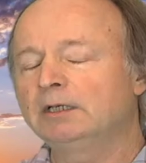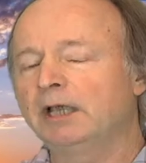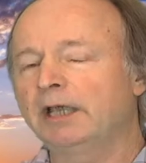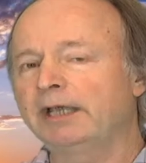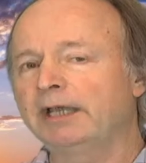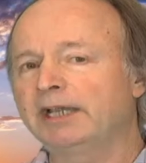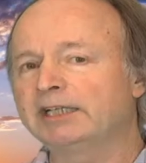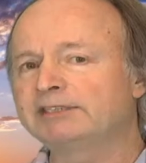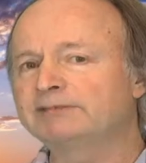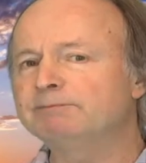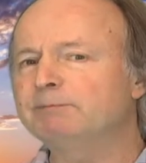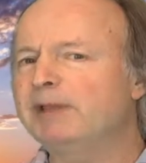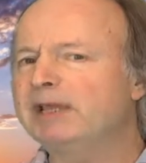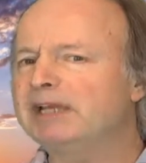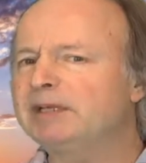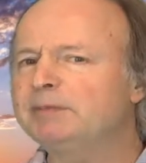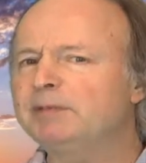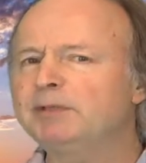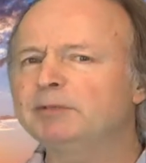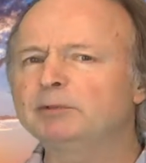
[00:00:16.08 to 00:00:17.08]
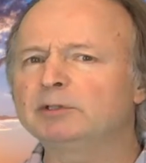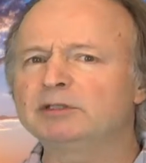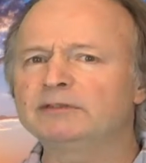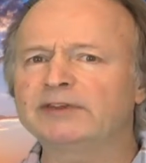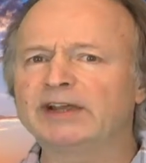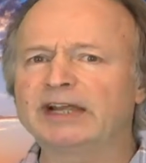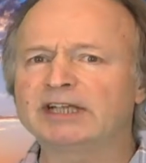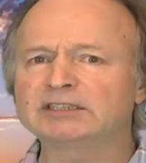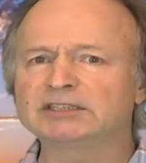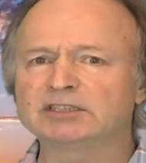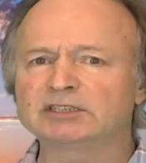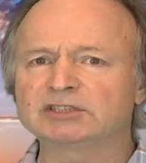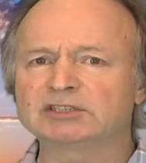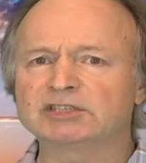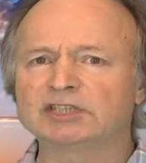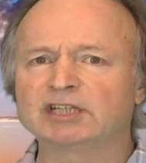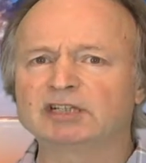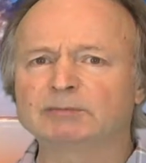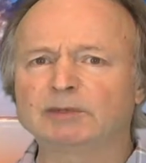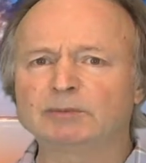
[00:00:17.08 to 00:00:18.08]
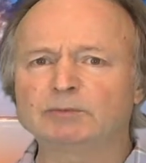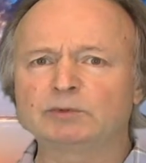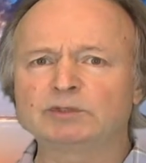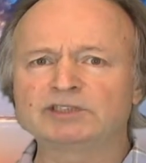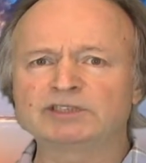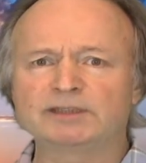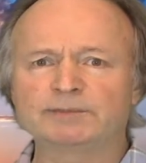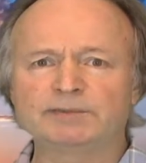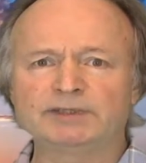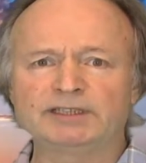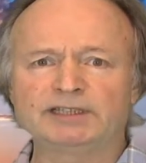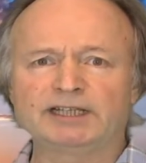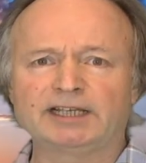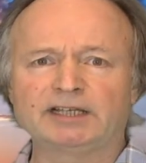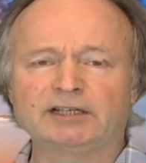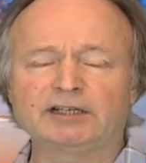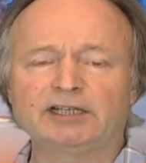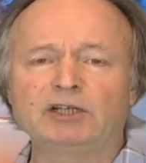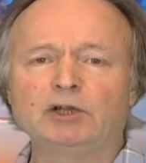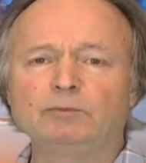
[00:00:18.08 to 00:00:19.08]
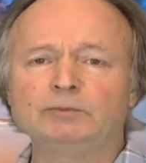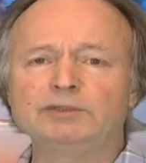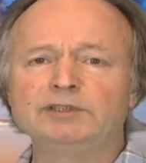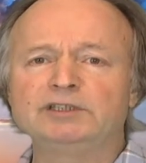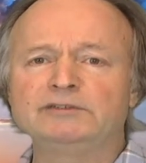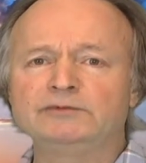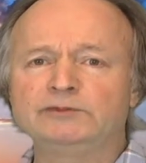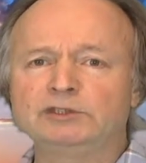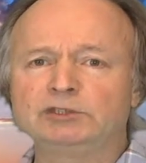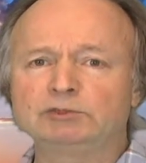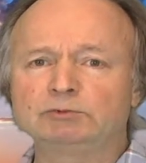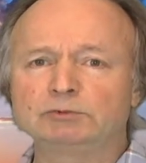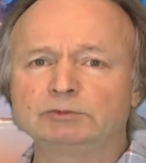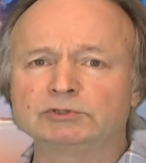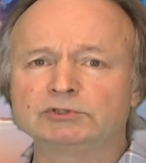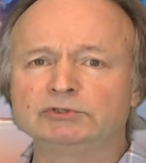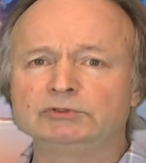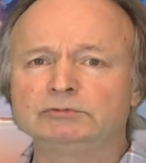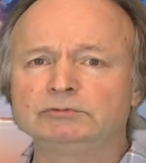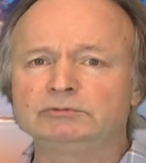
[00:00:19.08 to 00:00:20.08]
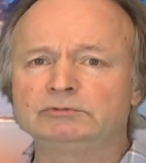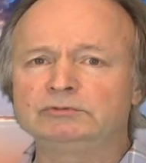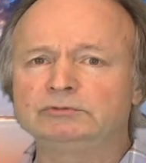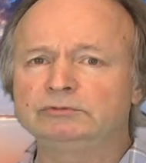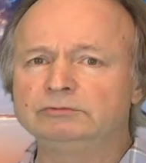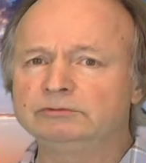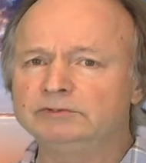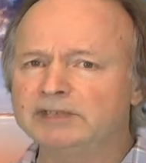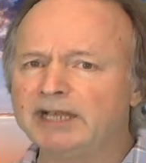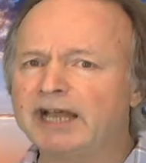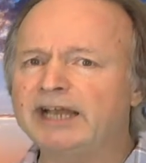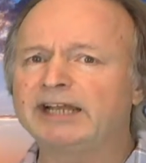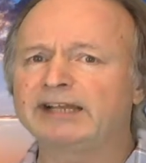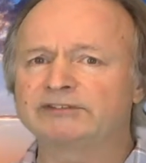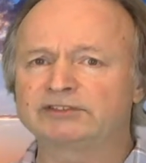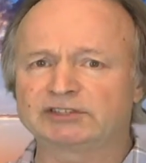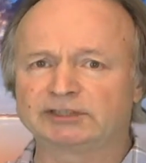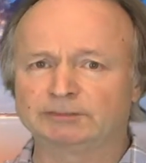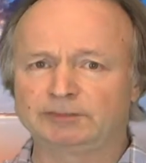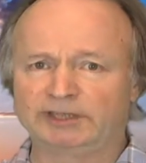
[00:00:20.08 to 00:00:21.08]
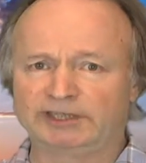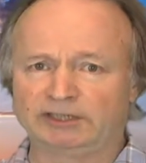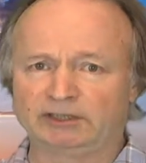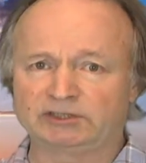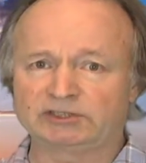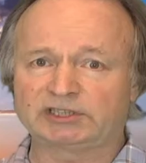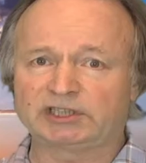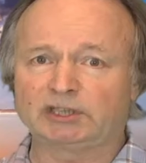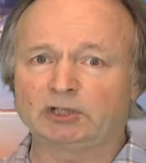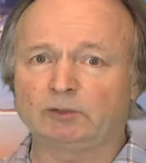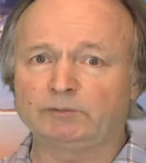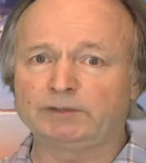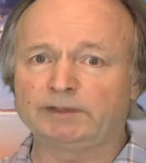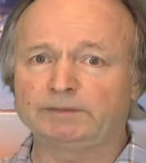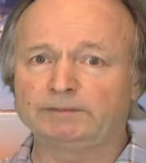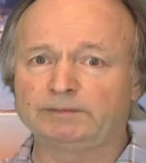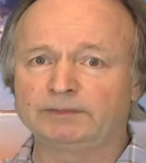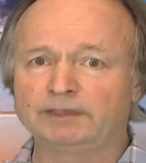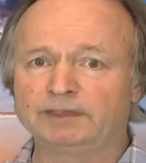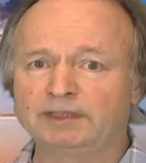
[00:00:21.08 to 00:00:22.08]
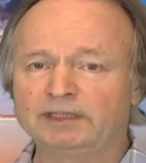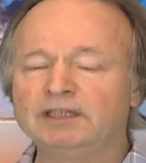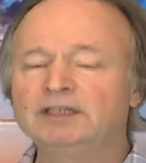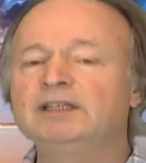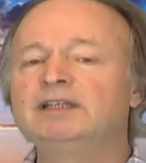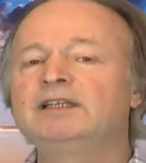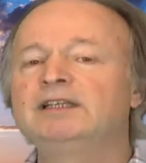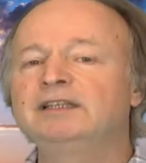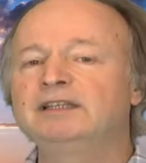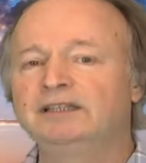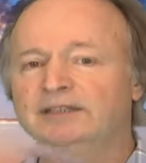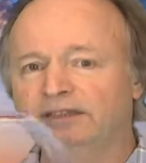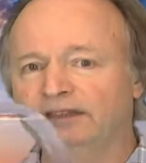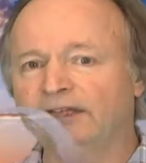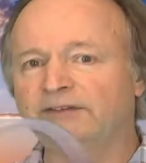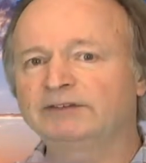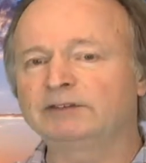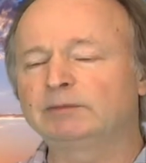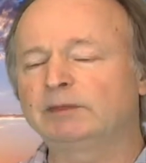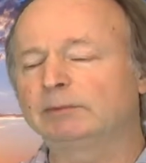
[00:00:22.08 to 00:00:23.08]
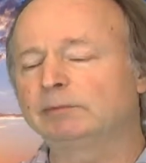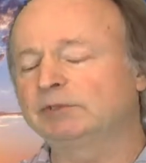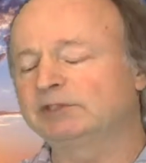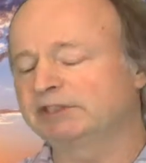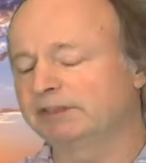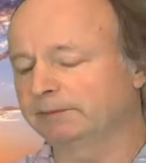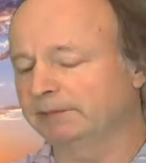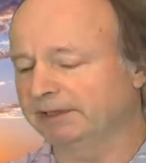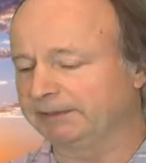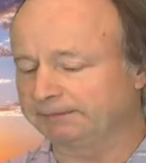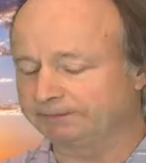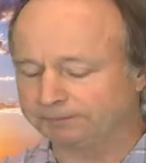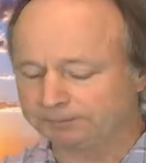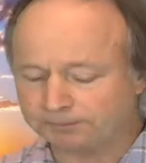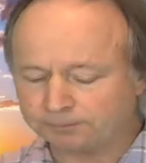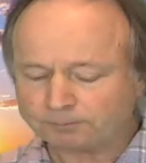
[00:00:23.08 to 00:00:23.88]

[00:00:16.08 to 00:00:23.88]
And as many people have asked us to come up with something that could help individuals who do not have somebody else to help them, I've come up with something.